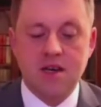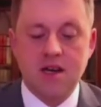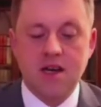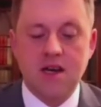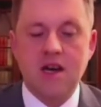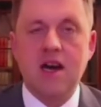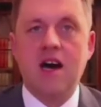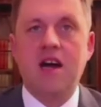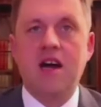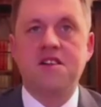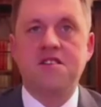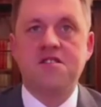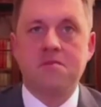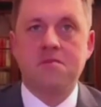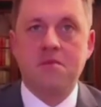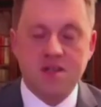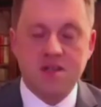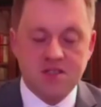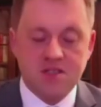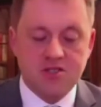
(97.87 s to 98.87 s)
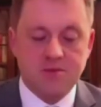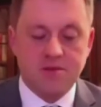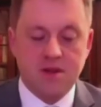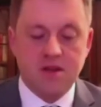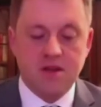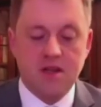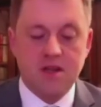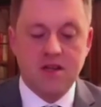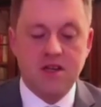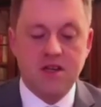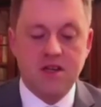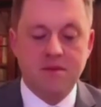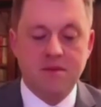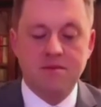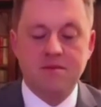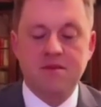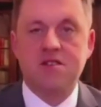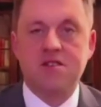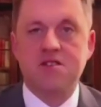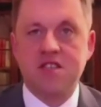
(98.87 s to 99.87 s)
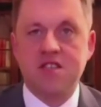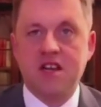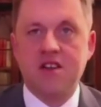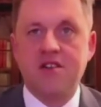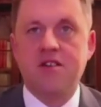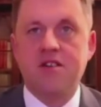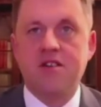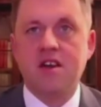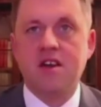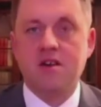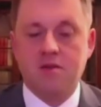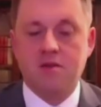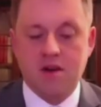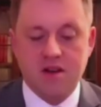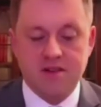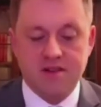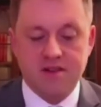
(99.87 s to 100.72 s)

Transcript: and a demonstrable commitment to gender equality.